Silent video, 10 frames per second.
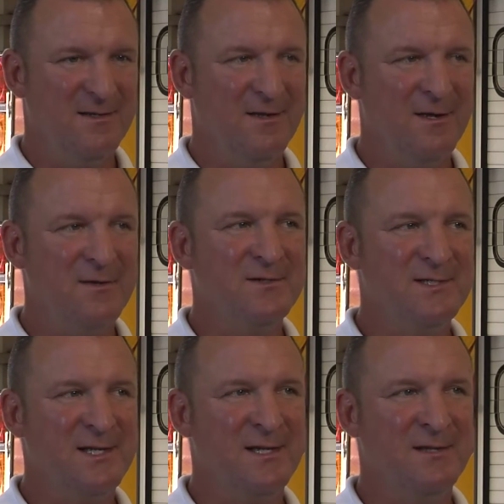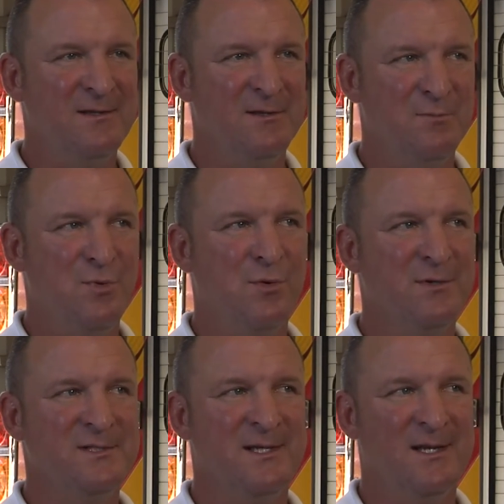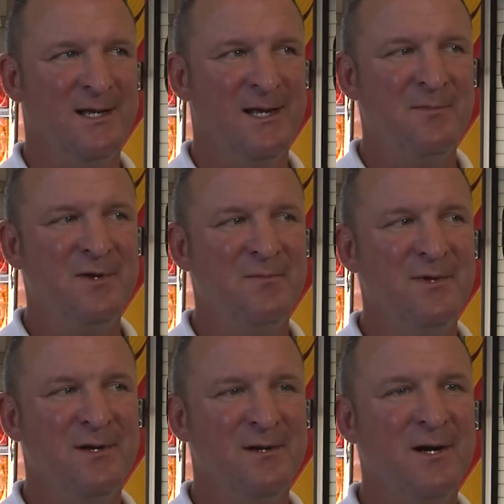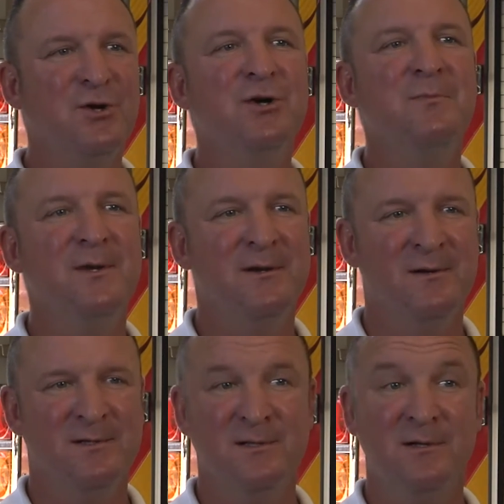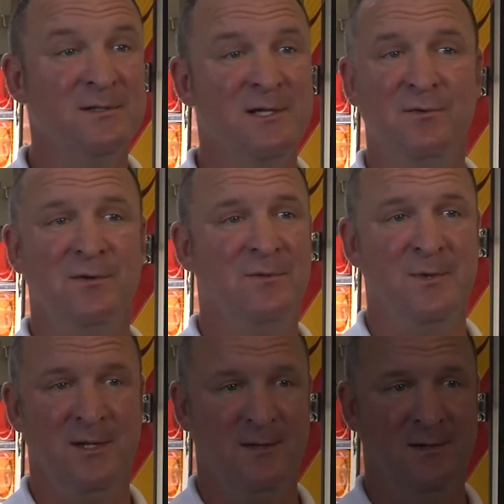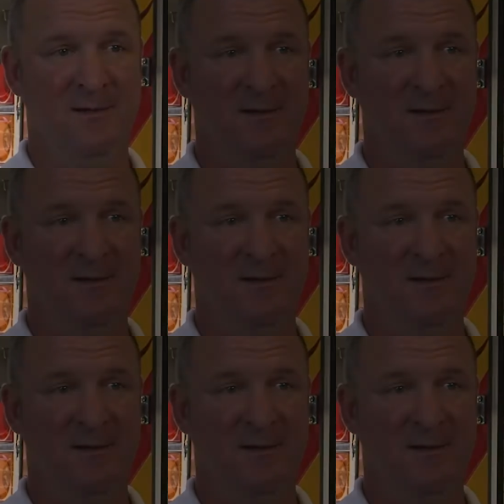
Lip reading: Understand the importance that, hey, I'm going to be here. I could be here as long as I want to be here.